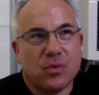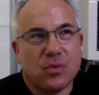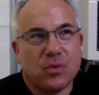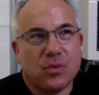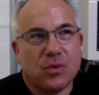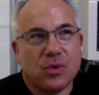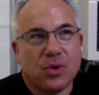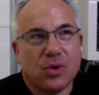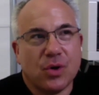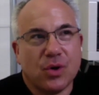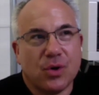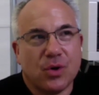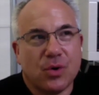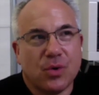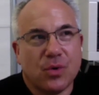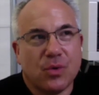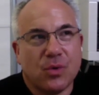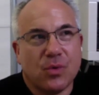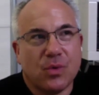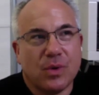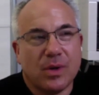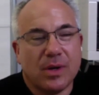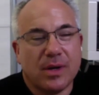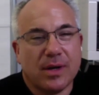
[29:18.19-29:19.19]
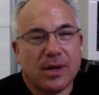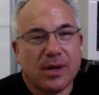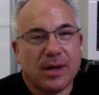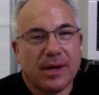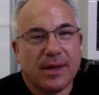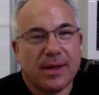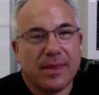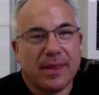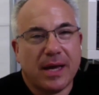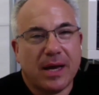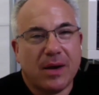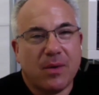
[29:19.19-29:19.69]
know
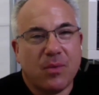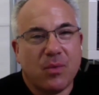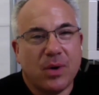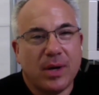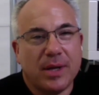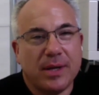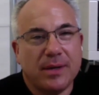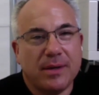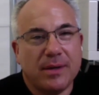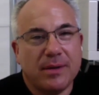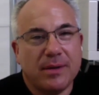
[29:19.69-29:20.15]
that one.